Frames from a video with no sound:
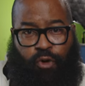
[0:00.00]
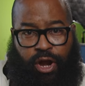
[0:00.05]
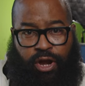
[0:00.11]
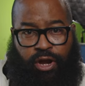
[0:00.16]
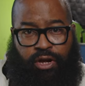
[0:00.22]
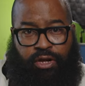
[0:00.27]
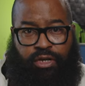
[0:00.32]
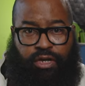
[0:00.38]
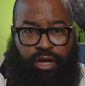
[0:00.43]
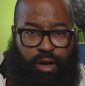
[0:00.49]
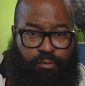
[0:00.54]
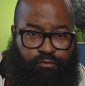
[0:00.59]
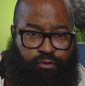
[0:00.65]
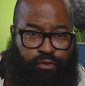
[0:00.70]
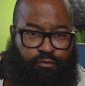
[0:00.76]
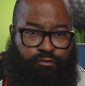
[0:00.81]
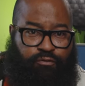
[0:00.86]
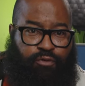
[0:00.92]
wear
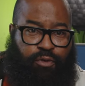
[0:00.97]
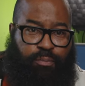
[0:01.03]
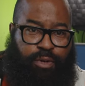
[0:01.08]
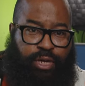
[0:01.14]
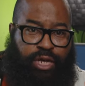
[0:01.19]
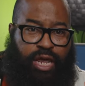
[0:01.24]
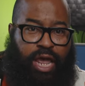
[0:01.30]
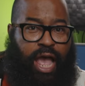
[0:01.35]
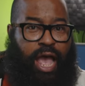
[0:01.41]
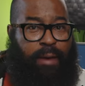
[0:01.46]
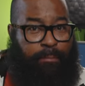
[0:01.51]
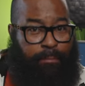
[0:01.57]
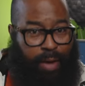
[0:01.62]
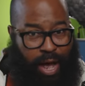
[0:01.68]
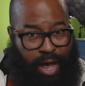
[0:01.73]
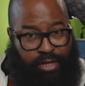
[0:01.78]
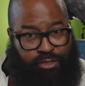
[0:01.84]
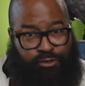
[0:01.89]
comfort for me and
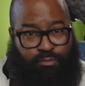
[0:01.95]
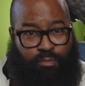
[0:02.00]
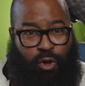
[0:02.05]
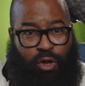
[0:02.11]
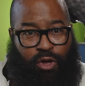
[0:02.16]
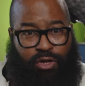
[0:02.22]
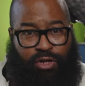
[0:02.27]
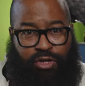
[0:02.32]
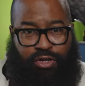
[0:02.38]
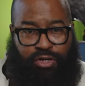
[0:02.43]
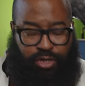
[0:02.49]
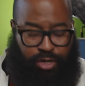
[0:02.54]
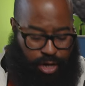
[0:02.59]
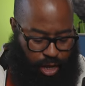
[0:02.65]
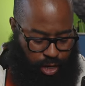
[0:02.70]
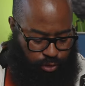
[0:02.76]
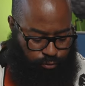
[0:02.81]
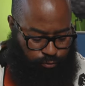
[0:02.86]
my small ear
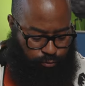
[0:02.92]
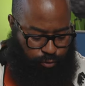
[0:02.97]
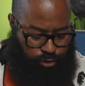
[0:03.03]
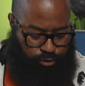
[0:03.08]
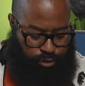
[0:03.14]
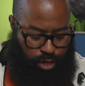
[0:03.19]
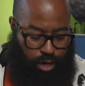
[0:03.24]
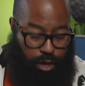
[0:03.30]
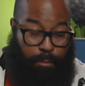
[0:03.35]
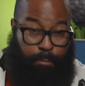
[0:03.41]
canals was